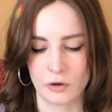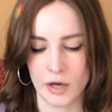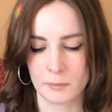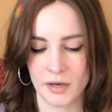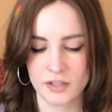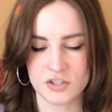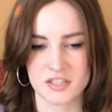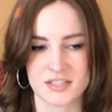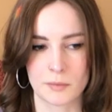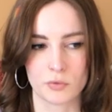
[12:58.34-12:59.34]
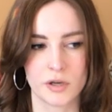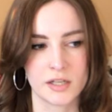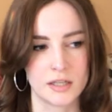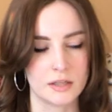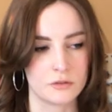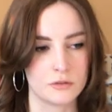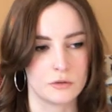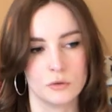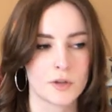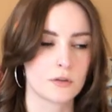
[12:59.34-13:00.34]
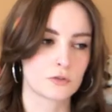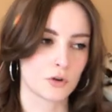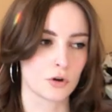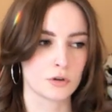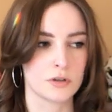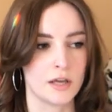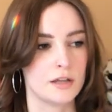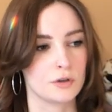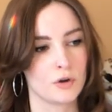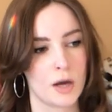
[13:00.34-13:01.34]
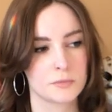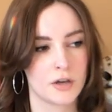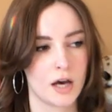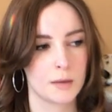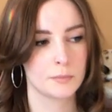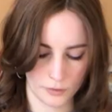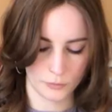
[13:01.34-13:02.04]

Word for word: I might just separate it into a skirt and a crop top.